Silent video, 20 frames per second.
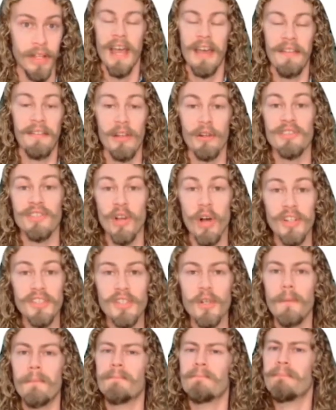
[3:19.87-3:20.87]
And there's
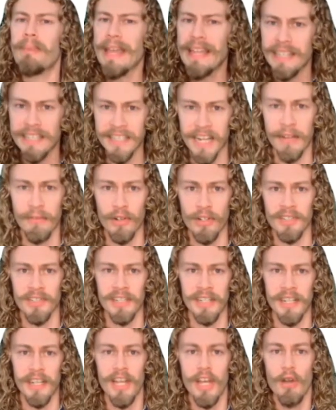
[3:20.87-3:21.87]
also beta
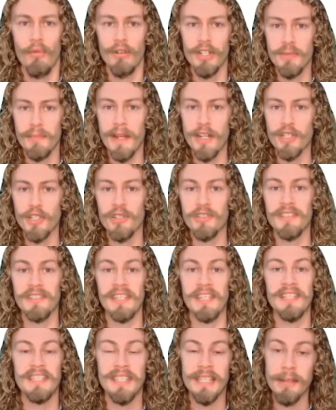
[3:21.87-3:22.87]
diversity, which measures
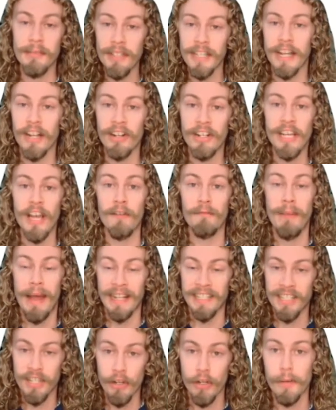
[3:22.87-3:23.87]
the similarity of
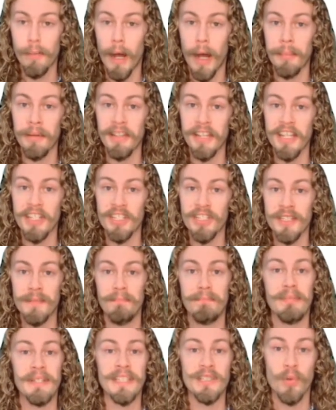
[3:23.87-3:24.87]
bacterial populations
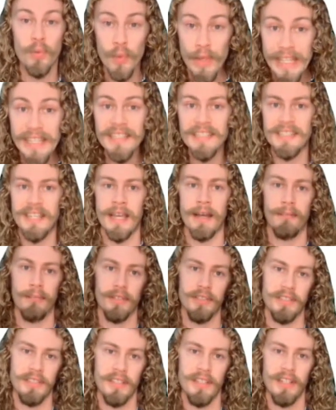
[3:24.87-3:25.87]
between samples.